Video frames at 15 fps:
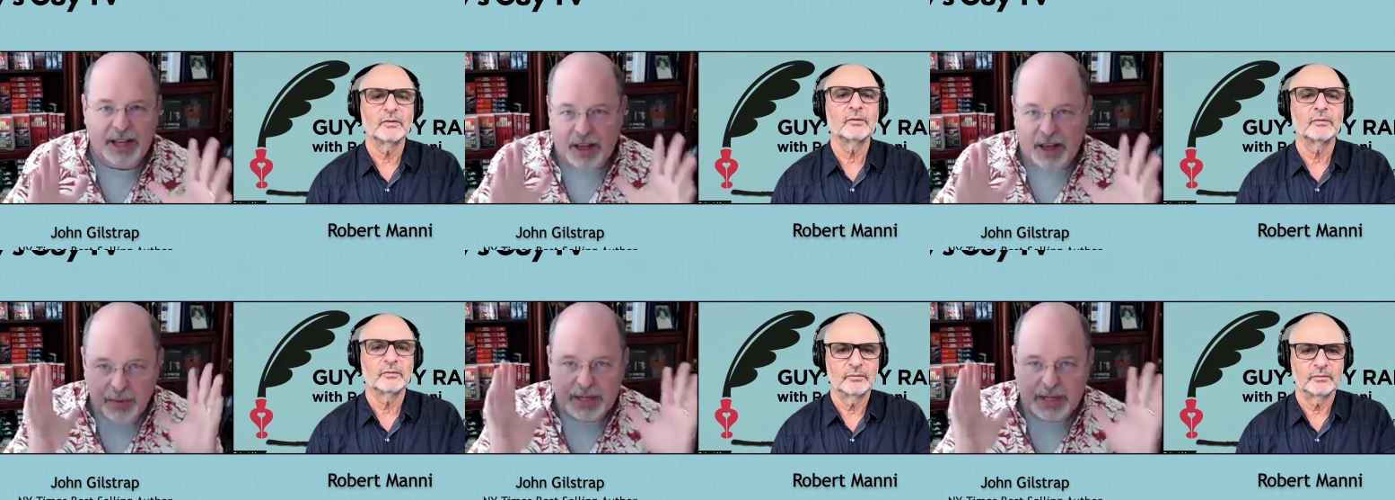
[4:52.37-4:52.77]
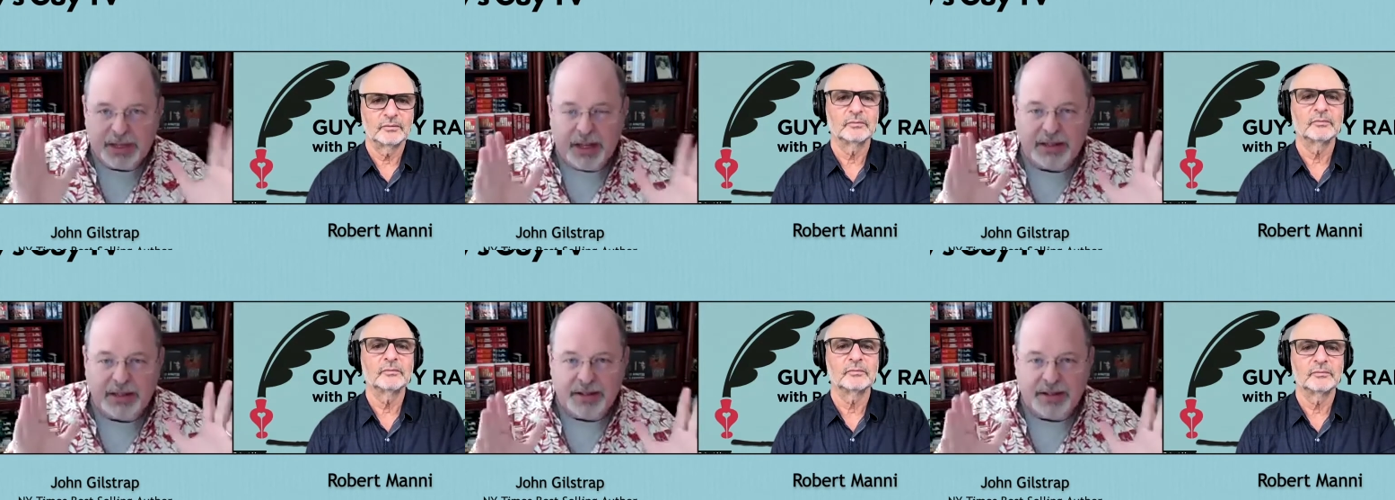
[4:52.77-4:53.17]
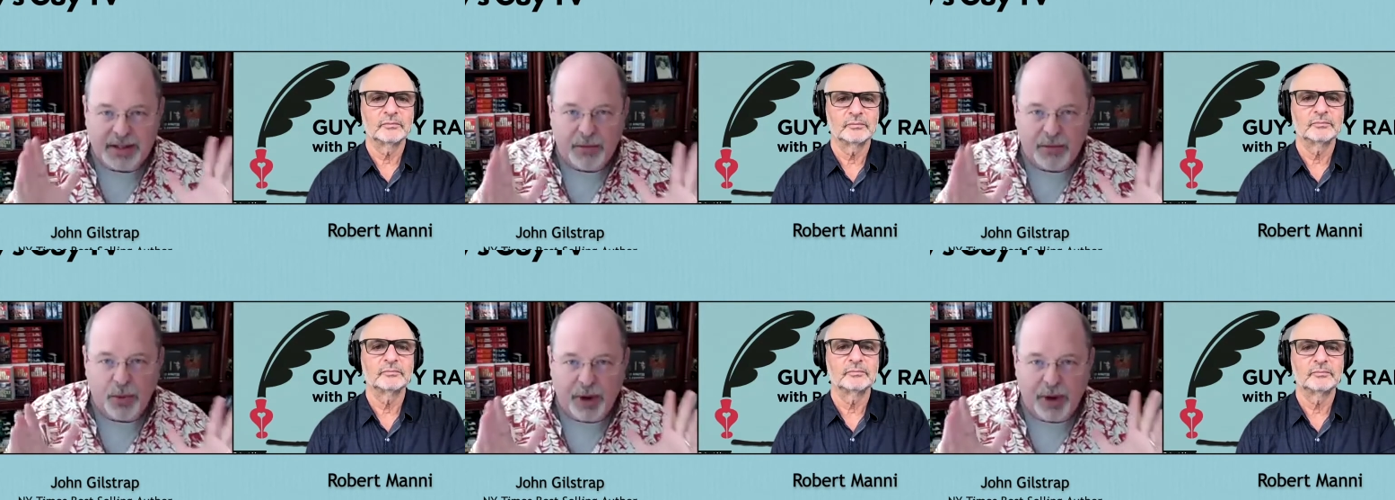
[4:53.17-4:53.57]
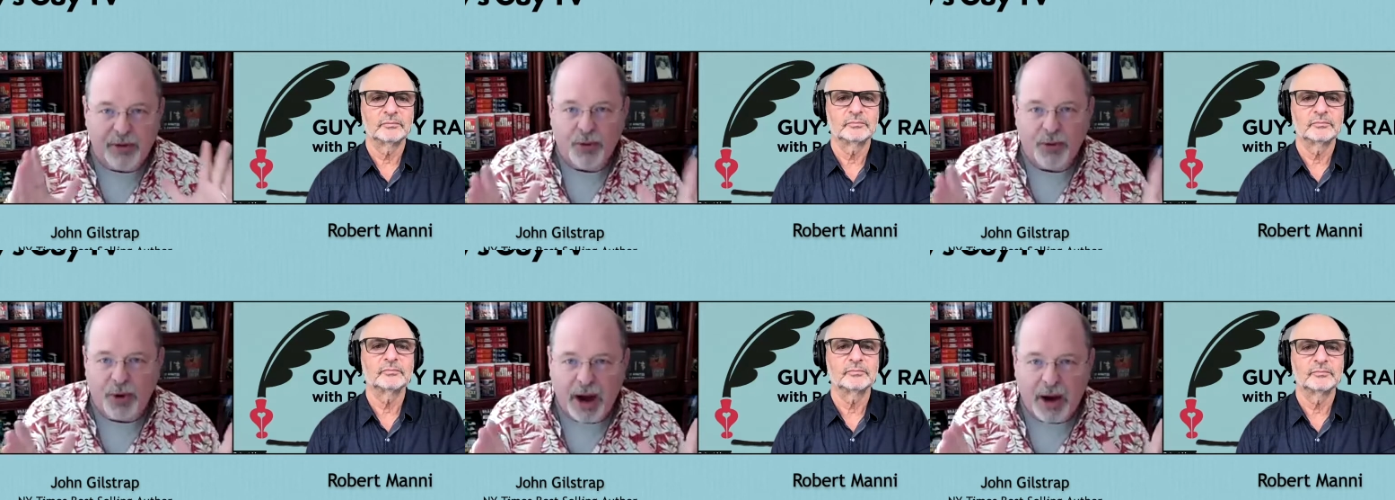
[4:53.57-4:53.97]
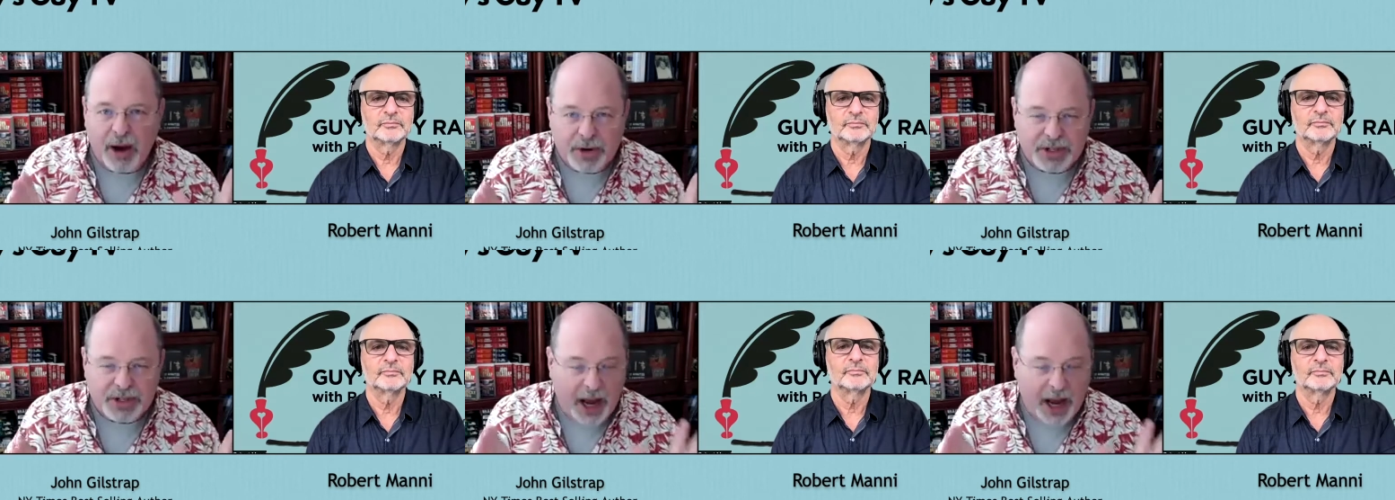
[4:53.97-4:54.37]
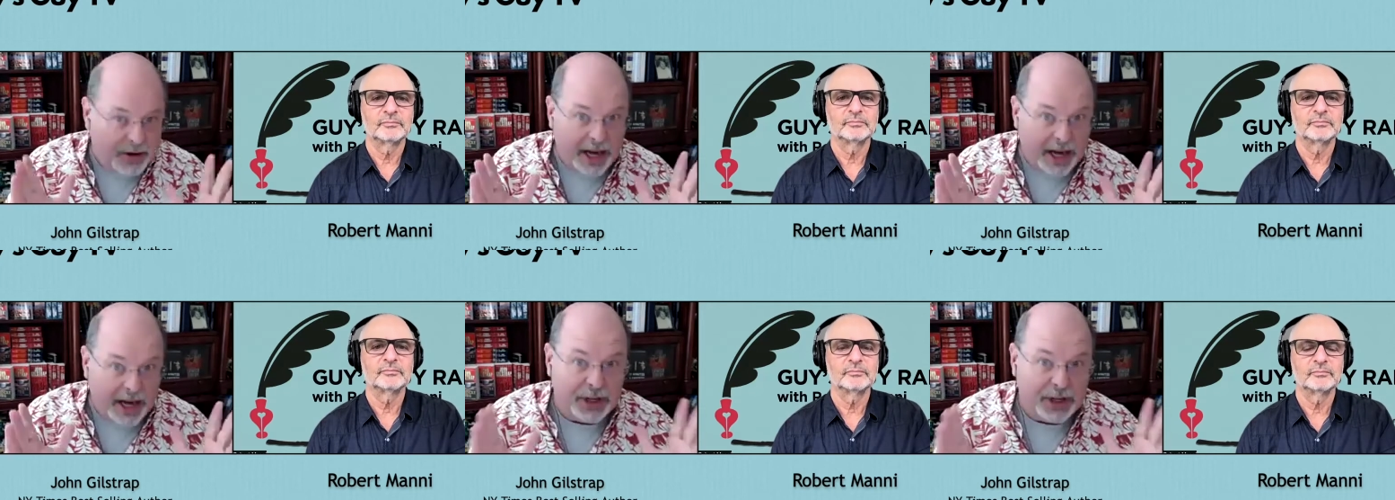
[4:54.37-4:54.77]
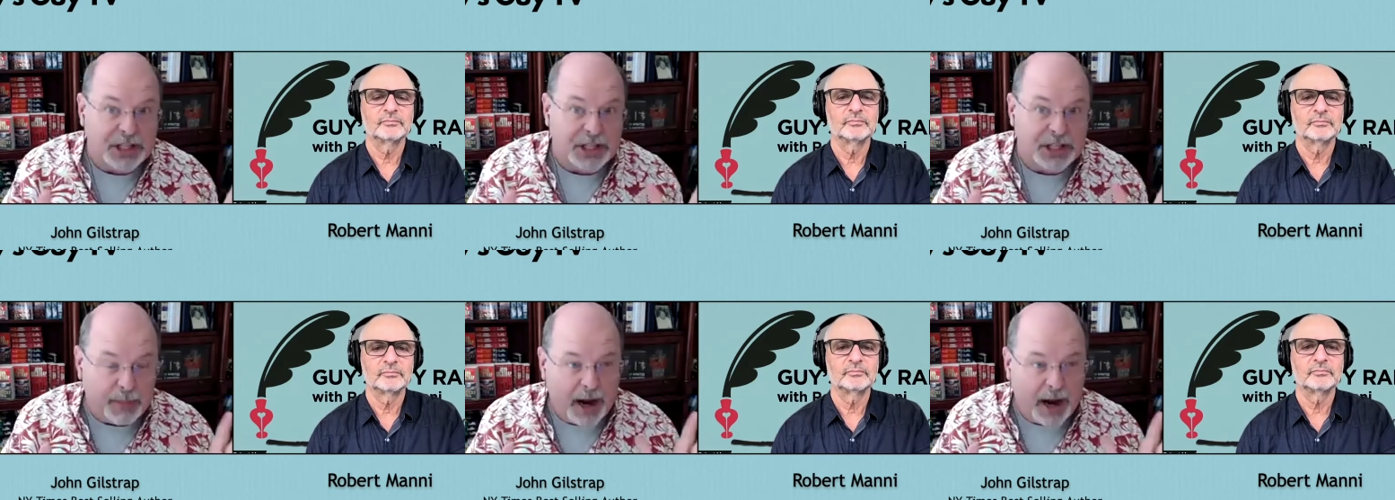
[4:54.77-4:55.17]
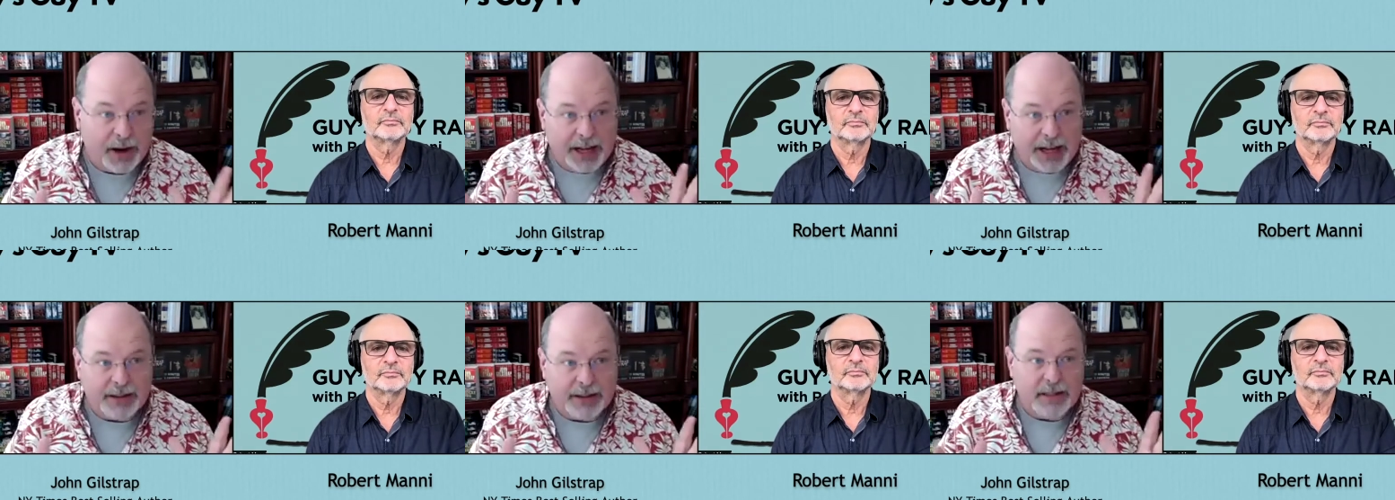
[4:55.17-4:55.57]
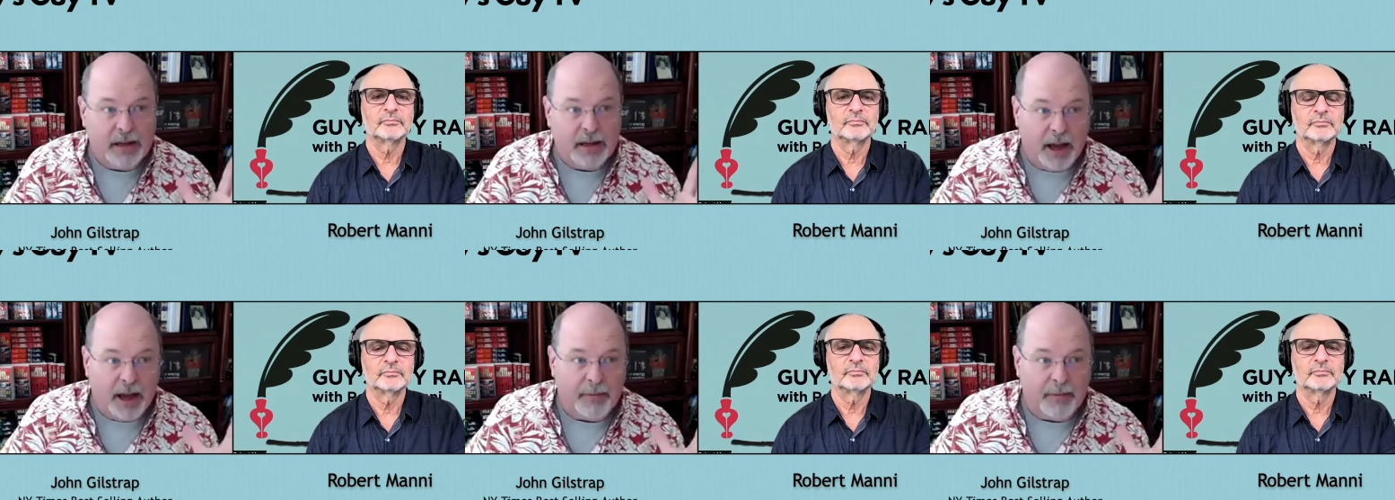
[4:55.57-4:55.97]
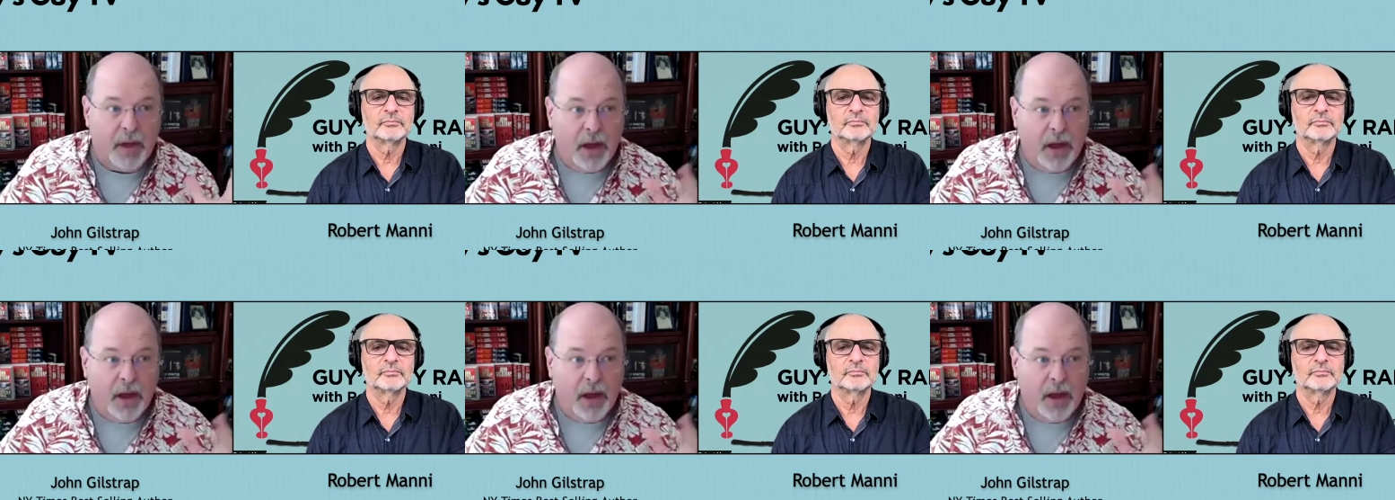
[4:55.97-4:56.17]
Speaker 1: We each get the same 24 hours. And I was actually inspired at the time.